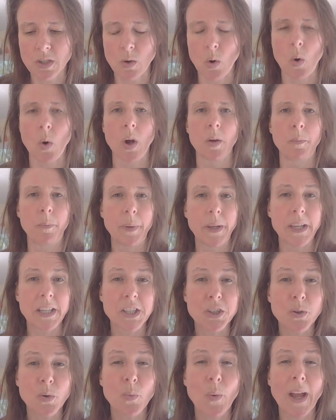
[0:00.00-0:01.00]
or
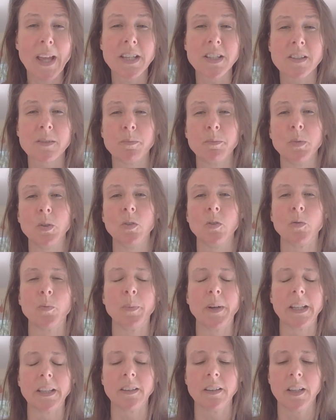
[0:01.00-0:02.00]
habitual ways of
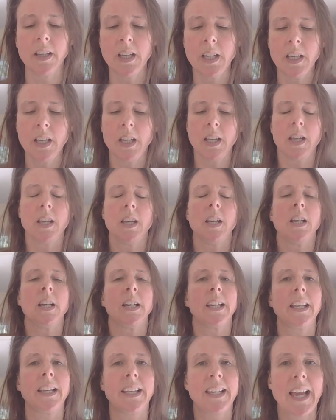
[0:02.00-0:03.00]
movement,
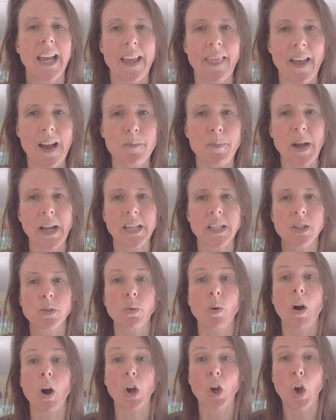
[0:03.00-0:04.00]
get that back
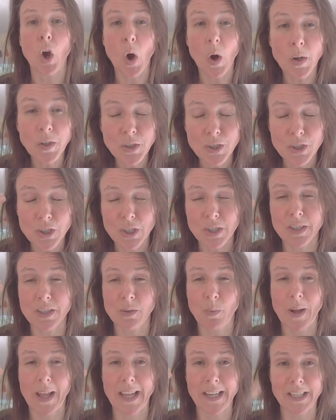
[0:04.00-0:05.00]
into our conscious
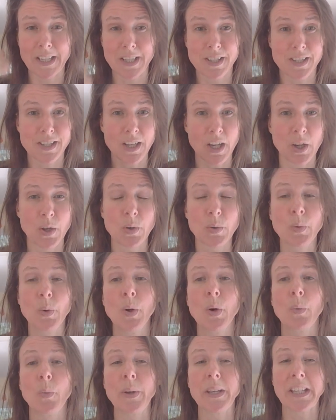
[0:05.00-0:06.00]
awareness so
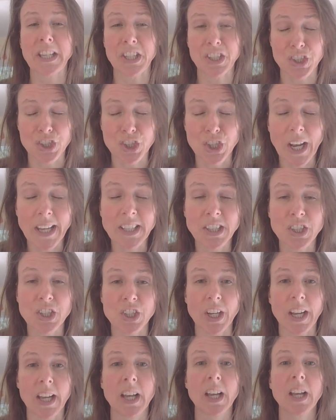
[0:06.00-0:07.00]
we can change
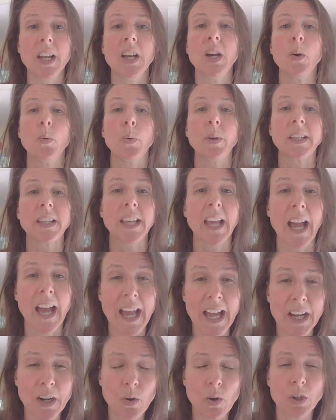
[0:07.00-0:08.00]
it. We
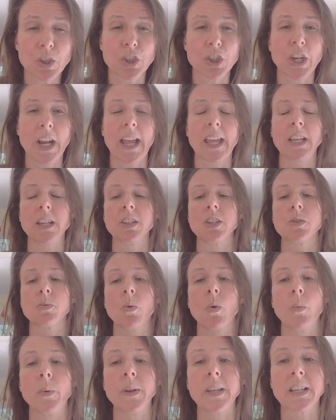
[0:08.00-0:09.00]
cannot change
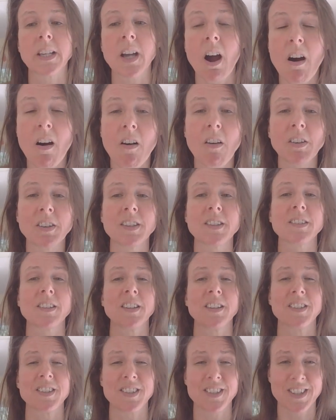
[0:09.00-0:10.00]
what we can't
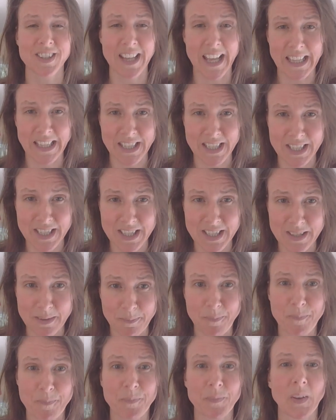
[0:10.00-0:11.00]
sense,
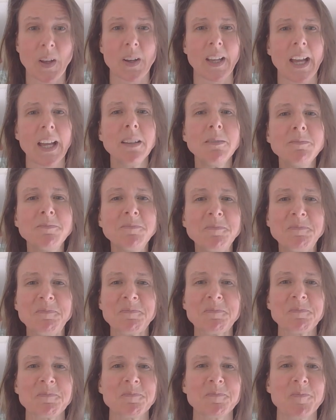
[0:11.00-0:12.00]
okay?
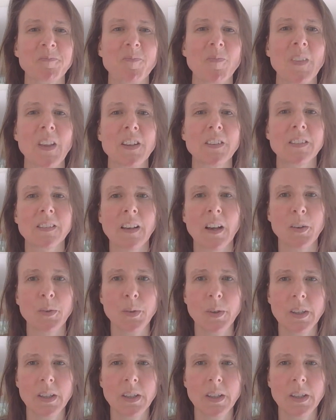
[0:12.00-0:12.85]
So